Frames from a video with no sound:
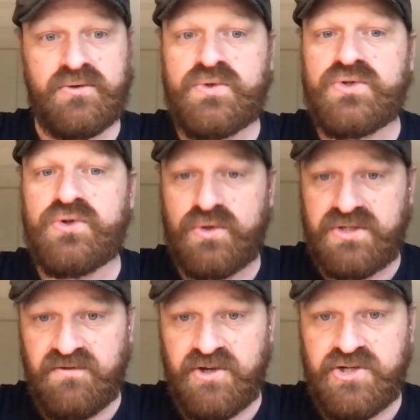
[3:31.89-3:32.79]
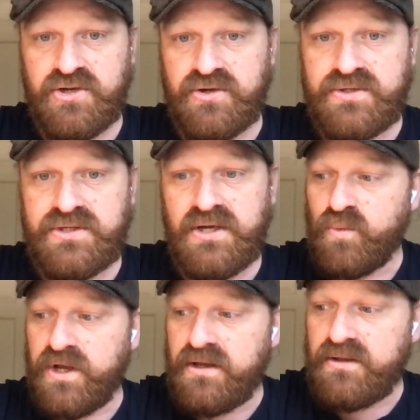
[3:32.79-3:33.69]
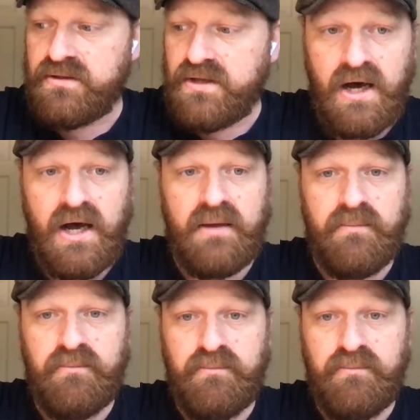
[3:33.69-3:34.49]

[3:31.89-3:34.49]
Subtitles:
all sorts of issues with high